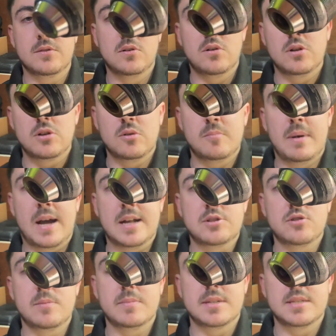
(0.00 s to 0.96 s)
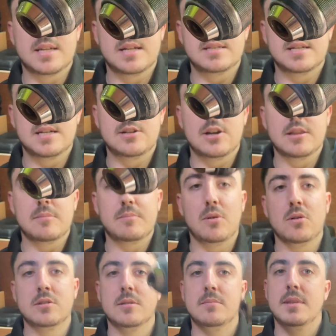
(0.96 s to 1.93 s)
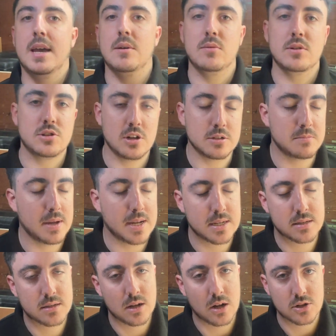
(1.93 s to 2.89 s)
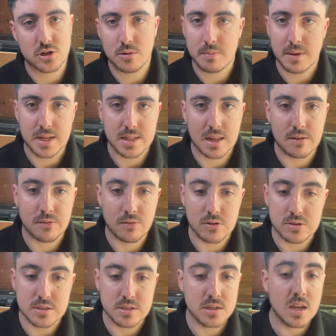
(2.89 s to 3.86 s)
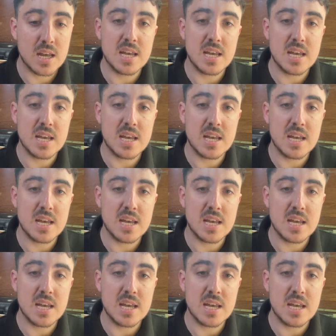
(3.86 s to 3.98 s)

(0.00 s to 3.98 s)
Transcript: got your battery percentage at the bottom there, which just makes such a big difference.